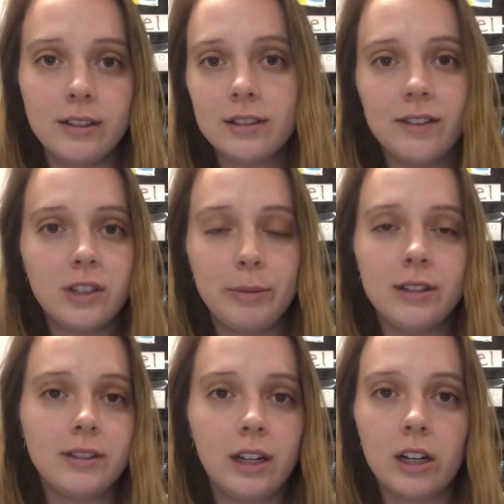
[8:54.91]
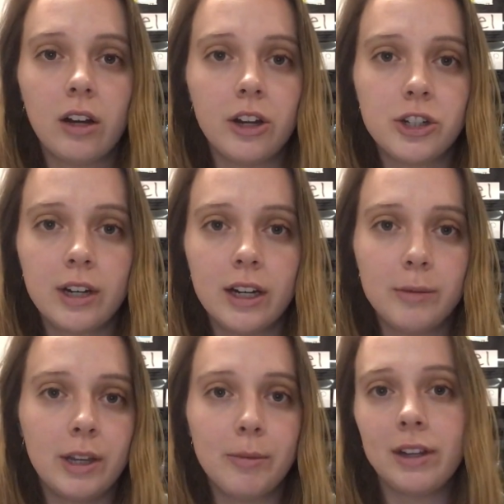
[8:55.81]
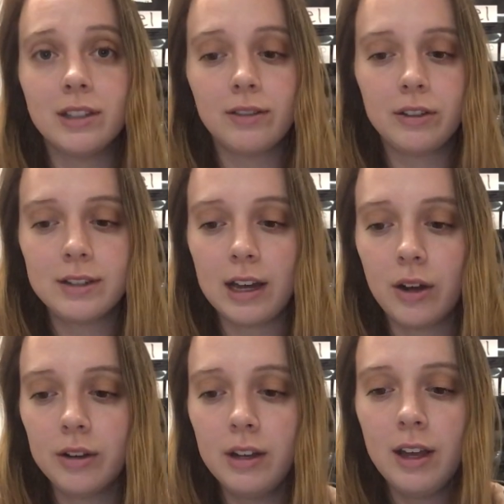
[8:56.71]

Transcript: It doesn't have to be a city or country, it can be a place around the town.